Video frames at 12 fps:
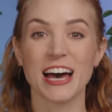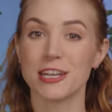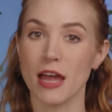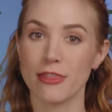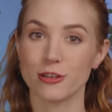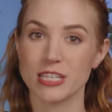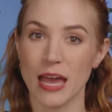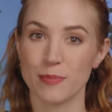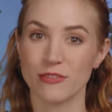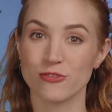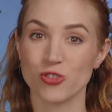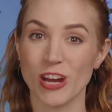Another type
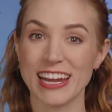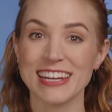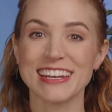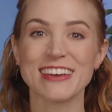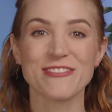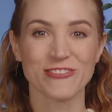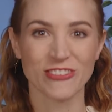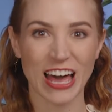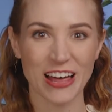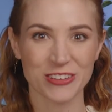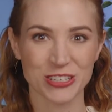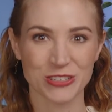of trait,
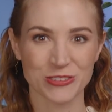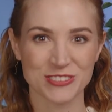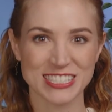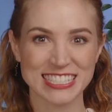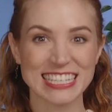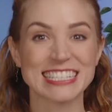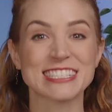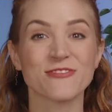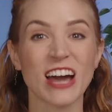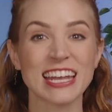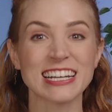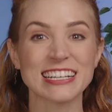values, is
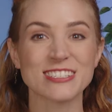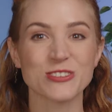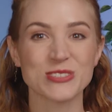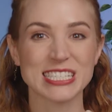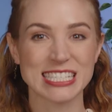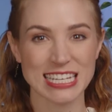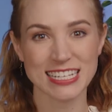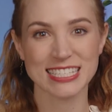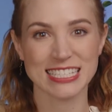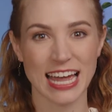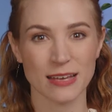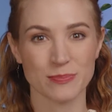divided into 6
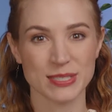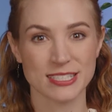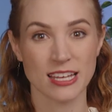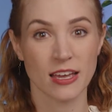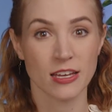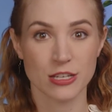types: